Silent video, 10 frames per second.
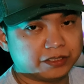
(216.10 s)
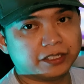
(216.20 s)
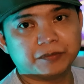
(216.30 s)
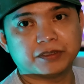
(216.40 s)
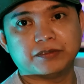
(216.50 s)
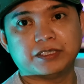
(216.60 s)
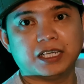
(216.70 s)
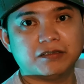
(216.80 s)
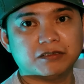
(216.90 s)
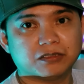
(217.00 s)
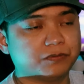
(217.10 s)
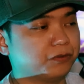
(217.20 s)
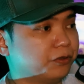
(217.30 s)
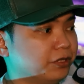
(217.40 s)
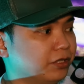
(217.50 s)
terms of sounds, of
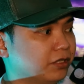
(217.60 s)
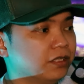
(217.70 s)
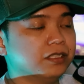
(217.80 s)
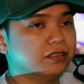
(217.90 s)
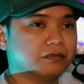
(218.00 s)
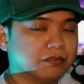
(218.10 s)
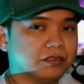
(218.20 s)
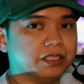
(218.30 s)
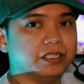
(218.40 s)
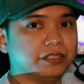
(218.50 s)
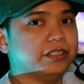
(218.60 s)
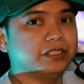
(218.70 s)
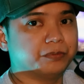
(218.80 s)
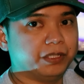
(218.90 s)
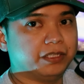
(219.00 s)
course,
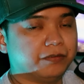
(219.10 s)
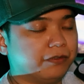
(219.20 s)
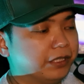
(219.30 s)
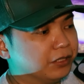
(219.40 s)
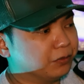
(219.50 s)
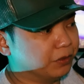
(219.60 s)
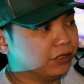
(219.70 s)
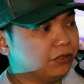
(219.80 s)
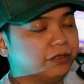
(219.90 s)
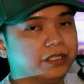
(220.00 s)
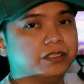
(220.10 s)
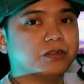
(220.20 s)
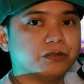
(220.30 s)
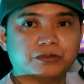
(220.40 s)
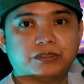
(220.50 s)
it's a big difference, but you can
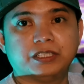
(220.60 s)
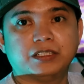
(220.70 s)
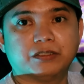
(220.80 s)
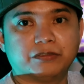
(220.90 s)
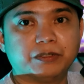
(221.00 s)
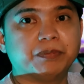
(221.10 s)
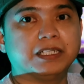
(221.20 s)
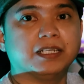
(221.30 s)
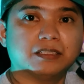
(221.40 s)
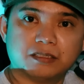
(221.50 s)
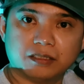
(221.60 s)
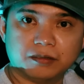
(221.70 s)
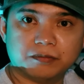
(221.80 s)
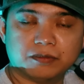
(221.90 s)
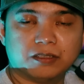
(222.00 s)
also still replicate
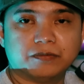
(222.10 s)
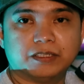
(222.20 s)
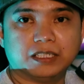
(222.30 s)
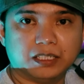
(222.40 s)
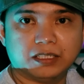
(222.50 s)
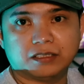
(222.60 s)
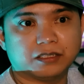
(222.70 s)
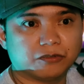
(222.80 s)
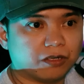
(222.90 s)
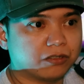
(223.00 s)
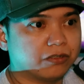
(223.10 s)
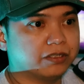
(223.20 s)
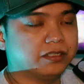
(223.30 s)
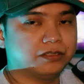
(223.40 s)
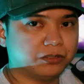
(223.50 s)
some of the Helix and Quad
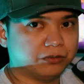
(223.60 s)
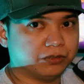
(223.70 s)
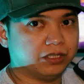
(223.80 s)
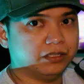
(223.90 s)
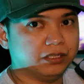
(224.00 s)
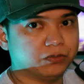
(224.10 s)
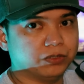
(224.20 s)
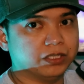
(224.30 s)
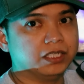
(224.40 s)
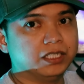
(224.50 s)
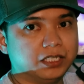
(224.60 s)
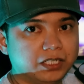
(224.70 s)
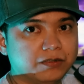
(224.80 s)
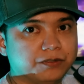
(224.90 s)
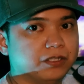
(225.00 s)
Cortex tones in this one
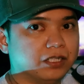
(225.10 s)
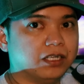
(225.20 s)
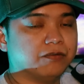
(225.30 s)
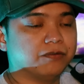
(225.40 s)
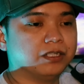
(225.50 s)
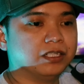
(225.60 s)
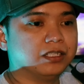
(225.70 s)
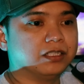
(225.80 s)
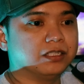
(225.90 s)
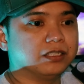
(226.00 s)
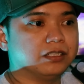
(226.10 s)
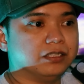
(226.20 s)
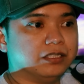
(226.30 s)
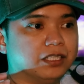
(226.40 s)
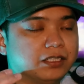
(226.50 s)
if you have
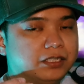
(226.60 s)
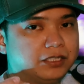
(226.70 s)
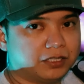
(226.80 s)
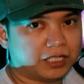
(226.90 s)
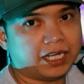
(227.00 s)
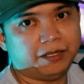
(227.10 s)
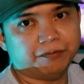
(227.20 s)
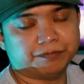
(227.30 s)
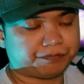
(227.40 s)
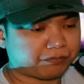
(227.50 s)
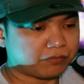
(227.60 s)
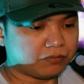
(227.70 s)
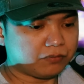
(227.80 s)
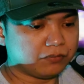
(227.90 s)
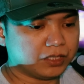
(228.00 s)
that time
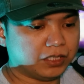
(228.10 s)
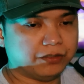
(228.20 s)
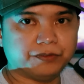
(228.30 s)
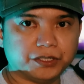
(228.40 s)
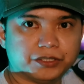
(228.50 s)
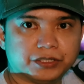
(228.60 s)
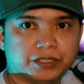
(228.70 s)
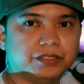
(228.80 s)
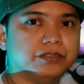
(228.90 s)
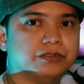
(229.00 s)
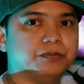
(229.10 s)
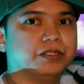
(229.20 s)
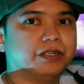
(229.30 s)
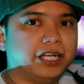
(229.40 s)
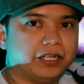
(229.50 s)
and efficiency to be
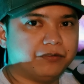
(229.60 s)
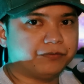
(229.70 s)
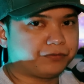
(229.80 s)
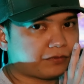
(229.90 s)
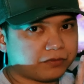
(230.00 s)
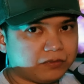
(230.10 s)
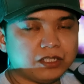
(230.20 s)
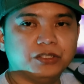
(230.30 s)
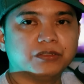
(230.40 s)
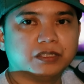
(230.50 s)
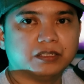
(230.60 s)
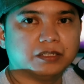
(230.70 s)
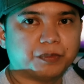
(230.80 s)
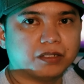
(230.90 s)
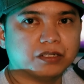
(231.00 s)
creative using this
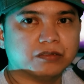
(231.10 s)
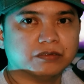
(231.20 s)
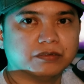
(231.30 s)
Pod Go.